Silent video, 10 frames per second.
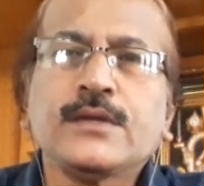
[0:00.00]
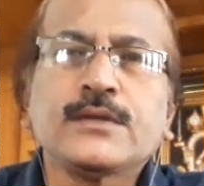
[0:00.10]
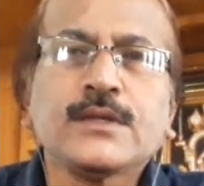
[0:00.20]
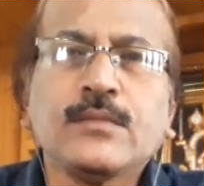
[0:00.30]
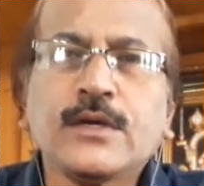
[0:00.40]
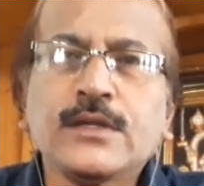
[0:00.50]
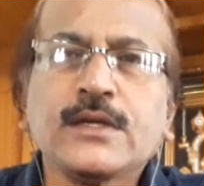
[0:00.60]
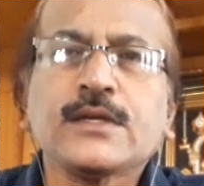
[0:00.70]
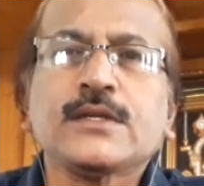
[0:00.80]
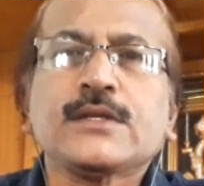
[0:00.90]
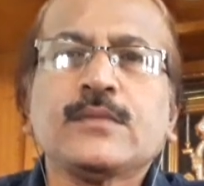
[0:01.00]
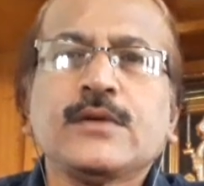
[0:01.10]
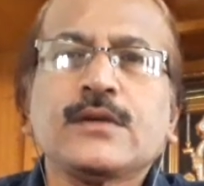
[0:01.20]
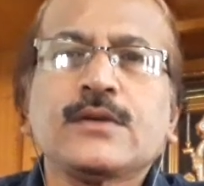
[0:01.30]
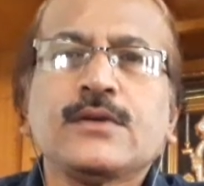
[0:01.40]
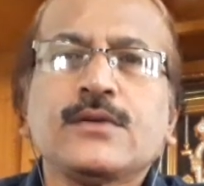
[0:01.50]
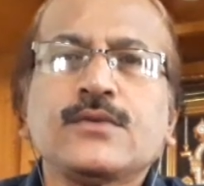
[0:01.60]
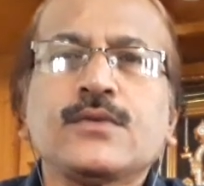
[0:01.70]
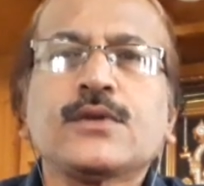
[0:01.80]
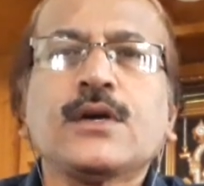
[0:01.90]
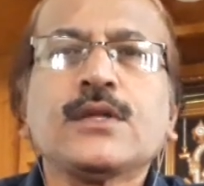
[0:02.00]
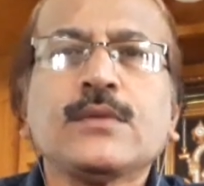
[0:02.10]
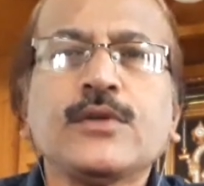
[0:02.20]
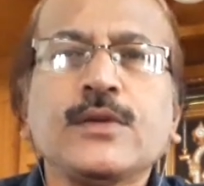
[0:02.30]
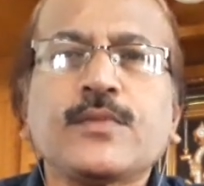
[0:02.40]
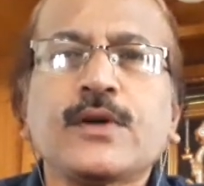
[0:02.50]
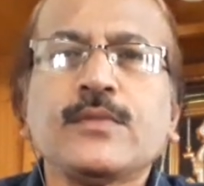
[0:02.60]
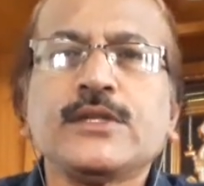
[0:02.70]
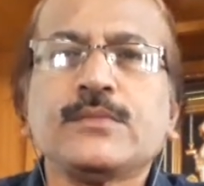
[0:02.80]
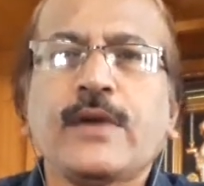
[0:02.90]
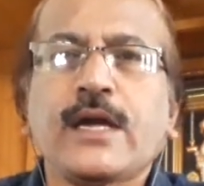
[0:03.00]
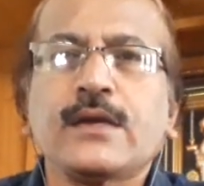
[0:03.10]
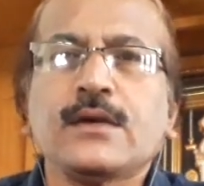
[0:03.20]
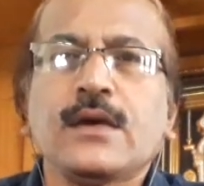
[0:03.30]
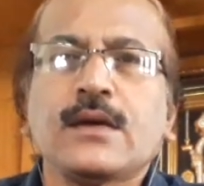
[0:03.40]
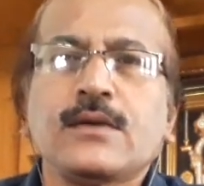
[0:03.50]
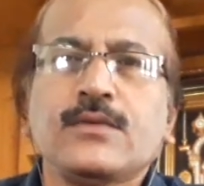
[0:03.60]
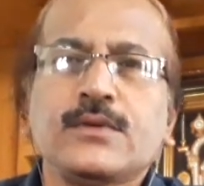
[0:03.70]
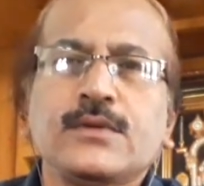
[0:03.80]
some other customer to draw the money from his bank account.